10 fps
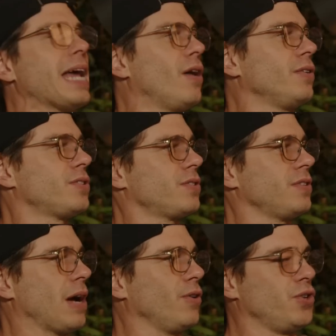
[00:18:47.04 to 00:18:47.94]
now it's
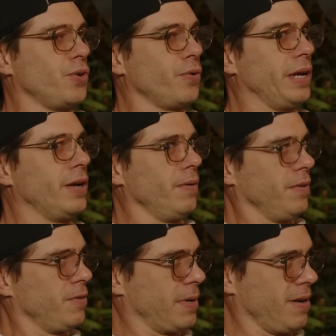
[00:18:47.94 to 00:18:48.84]
now it's your ego.
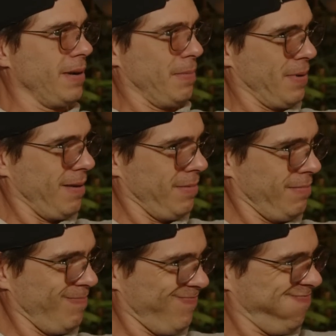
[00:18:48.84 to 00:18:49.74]
oh yeah, it's,
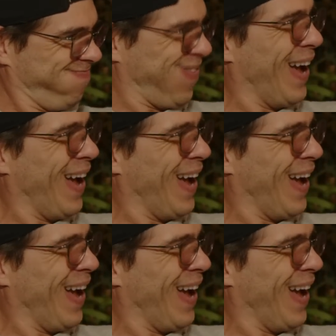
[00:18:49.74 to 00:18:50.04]
it's, becoming a real.